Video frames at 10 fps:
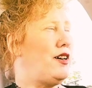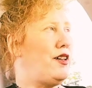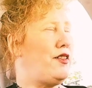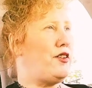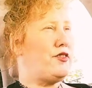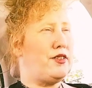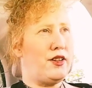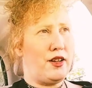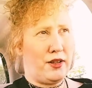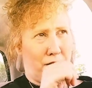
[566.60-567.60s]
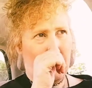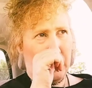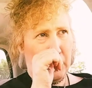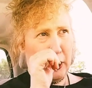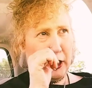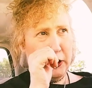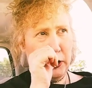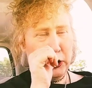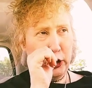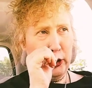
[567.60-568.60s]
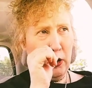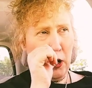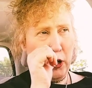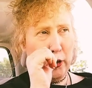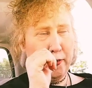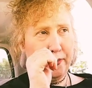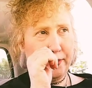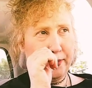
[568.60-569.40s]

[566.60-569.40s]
Then I took 2 home.